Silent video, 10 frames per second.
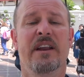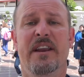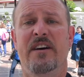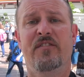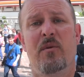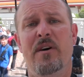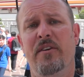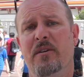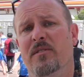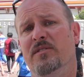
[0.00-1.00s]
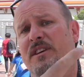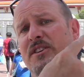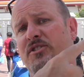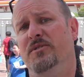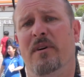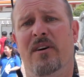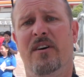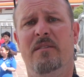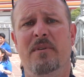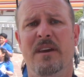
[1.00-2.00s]
Now if you're wondering why the statues
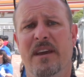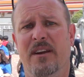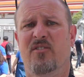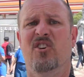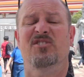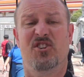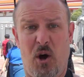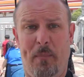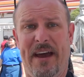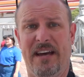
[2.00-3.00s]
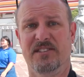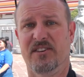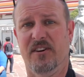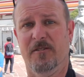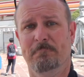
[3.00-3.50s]
behind me here have got top hats on,